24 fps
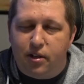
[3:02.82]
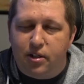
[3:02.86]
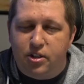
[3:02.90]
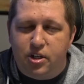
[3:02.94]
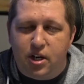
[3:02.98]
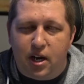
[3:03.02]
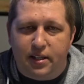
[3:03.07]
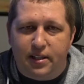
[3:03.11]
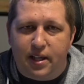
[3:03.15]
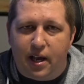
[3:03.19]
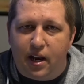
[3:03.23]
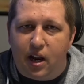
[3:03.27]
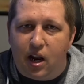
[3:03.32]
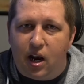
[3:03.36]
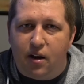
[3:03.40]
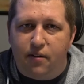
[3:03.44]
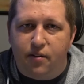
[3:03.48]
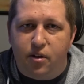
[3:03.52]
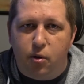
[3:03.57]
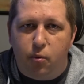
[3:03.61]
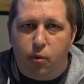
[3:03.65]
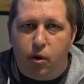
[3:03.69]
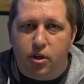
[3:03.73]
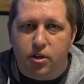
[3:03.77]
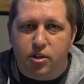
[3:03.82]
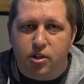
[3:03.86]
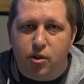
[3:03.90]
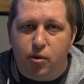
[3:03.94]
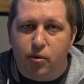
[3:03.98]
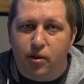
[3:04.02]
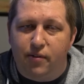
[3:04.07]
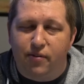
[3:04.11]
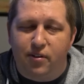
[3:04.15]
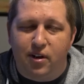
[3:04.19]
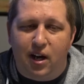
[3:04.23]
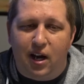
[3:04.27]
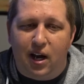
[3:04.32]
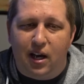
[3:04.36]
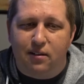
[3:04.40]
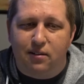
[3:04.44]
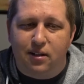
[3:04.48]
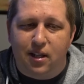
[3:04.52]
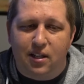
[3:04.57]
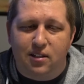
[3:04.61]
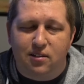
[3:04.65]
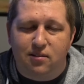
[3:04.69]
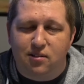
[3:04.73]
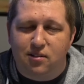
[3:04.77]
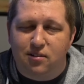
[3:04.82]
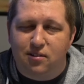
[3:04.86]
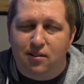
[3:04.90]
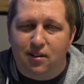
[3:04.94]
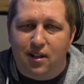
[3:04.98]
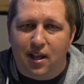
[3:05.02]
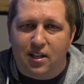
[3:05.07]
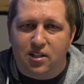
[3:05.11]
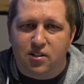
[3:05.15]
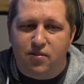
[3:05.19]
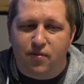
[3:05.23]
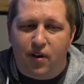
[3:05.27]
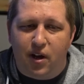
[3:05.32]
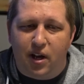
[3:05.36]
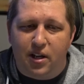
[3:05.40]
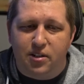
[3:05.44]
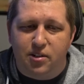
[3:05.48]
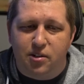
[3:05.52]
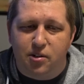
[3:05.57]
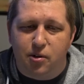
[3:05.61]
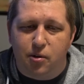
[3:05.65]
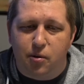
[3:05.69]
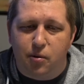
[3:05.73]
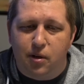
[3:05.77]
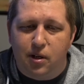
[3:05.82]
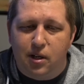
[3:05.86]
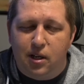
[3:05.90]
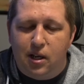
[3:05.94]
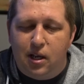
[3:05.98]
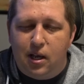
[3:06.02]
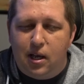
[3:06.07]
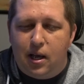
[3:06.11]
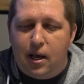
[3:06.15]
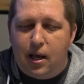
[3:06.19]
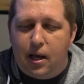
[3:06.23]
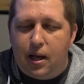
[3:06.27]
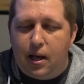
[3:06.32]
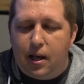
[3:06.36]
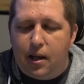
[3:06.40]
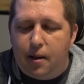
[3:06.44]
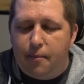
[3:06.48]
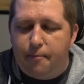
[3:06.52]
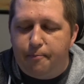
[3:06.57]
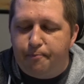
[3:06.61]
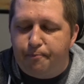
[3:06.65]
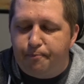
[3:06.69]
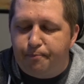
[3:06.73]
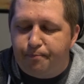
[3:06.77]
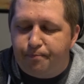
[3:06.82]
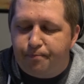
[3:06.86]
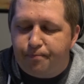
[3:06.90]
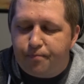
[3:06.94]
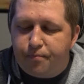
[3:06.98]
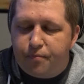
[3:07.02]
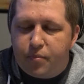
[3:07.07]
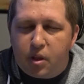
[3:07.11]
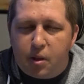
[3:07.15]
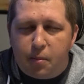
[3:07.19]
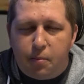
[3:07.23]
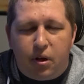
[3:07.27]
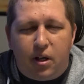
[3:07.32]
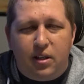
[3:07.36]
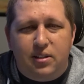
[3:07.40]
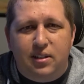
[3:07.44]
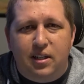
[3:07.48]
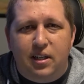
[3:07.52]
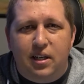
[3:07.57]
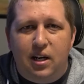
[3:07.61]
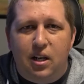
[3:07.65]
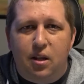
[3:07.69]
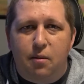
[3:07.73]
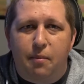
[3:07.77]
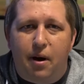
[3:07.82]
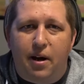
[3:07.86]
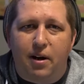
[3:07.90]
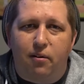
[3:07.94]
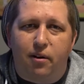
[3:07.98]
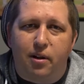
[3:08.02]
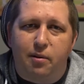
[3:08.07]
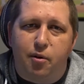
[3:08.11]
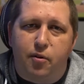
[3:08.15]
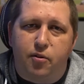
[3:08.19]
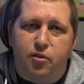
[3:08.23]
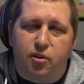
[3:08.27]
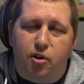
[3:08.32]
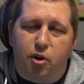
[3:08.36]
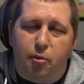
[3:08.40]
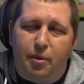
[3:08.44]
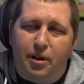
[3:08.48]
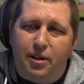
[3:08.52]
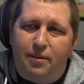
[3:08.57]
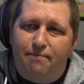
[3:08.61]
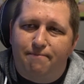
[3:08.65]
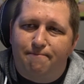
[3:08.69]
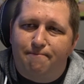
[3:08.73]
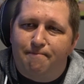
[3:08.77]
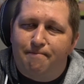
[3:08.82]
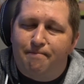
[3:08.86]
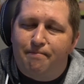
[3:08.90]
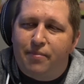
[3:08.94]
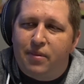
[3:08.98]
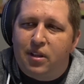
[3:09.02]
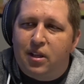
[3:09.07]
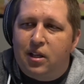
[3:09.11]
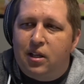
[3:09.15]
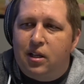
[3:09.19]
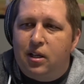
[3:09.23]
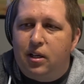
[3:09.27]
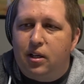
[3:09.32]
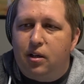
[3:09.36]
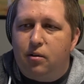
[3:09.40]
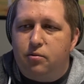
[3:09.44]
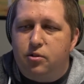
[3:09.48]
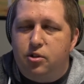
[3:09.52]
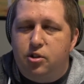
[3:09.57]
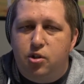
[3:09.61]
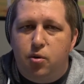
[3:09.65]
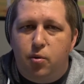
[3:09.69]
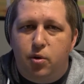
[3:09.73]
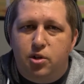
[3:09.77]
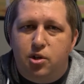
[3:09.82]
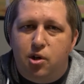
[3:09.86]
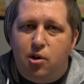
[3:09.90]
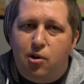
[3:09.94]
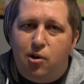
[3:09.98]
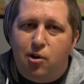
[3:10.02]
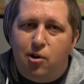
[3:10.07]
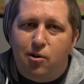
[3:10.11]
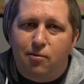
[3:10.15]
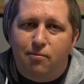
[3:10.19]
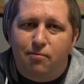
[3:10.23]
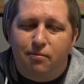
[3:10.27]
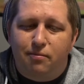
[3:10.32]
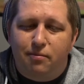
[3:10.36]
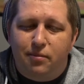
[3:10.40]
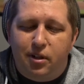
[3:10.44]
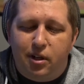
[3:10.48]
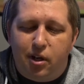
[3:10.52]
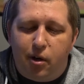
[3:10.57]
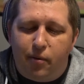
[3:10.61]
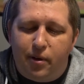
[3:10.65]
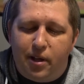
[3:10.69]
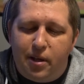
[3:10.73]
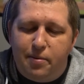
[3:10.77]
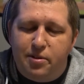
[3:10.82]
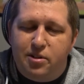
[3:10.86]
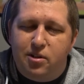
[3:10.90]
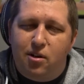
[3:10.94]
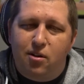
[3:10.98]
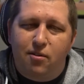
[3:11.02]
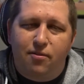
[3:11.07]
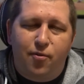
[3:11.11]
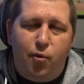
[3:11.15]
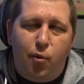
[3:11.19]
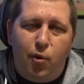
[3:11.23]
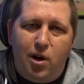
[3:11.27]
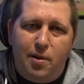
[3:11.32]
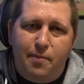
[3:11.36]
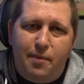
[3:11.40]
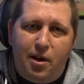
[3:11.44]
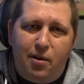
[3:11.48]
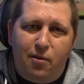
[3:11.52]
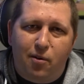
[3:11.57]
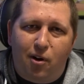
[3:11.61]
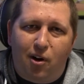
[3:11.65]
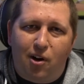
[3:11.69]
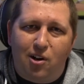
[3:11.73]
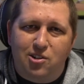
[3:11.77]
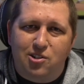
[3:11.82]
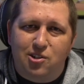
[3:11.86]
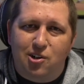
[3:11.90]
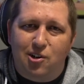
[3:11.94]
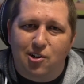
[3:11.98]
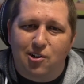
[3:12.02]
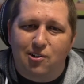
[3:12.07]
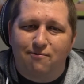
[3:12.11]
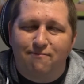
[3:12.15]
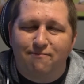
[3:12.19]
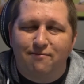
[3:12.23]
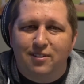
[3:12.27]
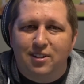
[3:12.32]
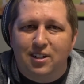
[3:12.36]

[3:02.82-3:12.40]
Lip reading: can check that out if you want to. If not, that's fine too. But let's get into the minor league news a little bit. Stuart Turner, he was on the 40-man roster.